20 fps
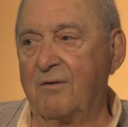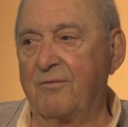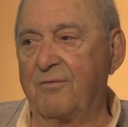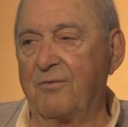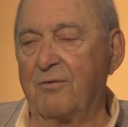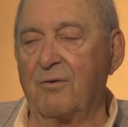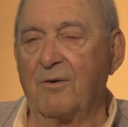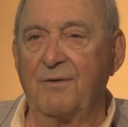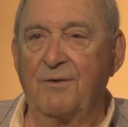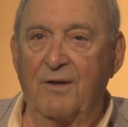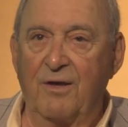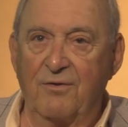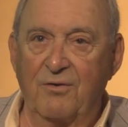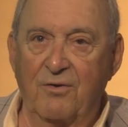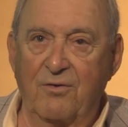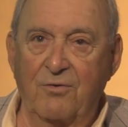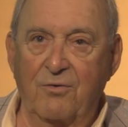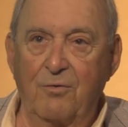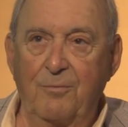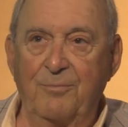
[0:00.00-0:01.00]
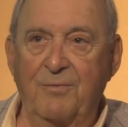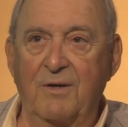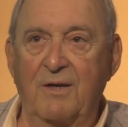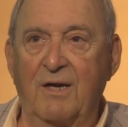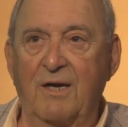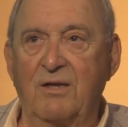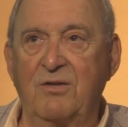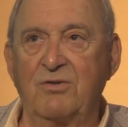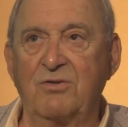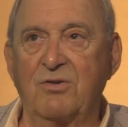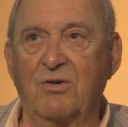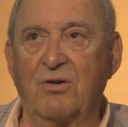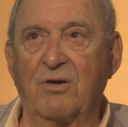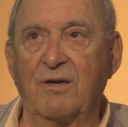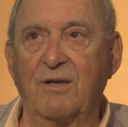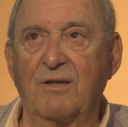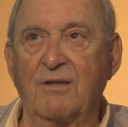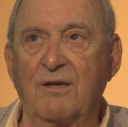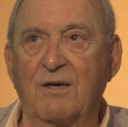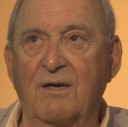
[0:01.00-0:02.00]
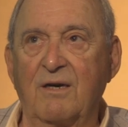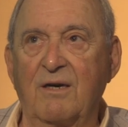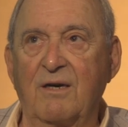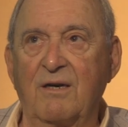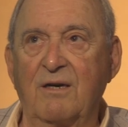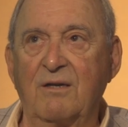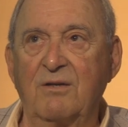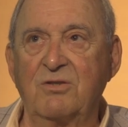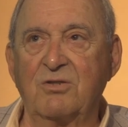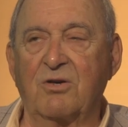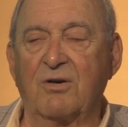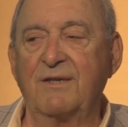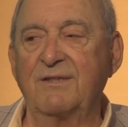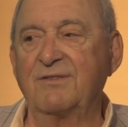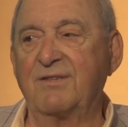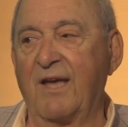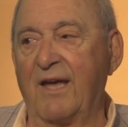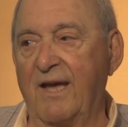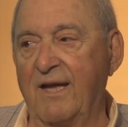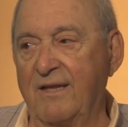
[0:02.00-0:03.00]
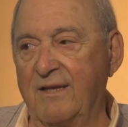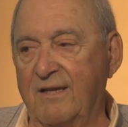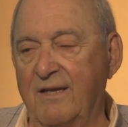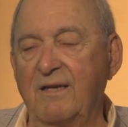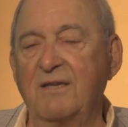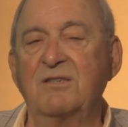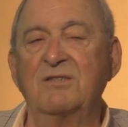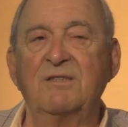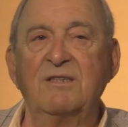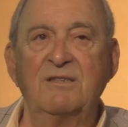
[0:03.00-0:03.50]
for another group that I joined, uh, Joyce Endy.